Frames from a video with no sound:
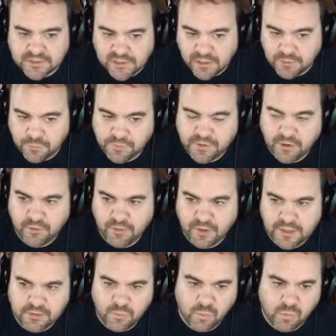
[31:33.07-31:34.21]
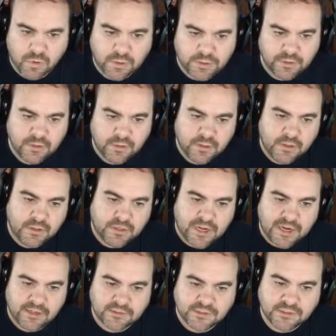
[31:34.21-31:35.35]
North Carolina at 1,
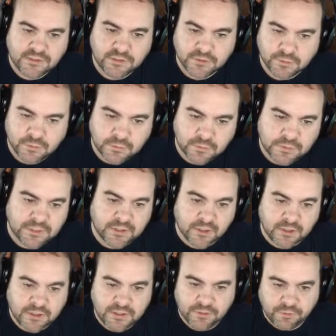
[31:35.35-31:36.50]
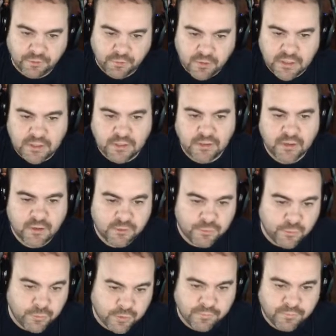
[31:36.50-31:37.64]
Kansas at 2, Kentucky at 3,
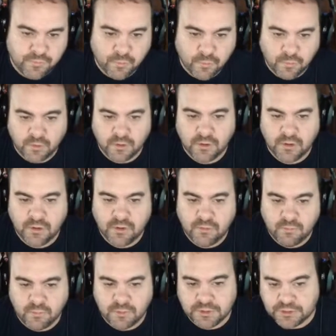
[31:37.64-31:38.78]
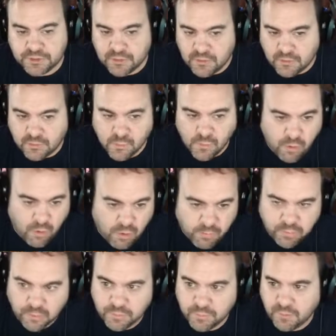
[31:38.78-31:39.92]
Duke at 4, which of course all
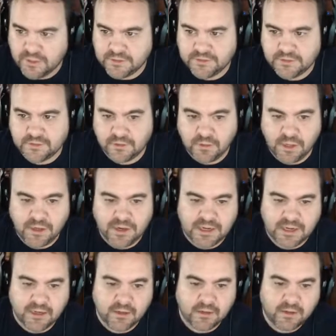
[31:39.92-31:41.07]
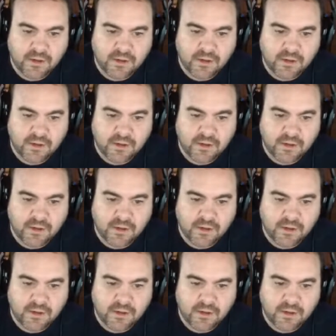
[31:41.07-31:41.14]
blue bloods. Okay, I get it.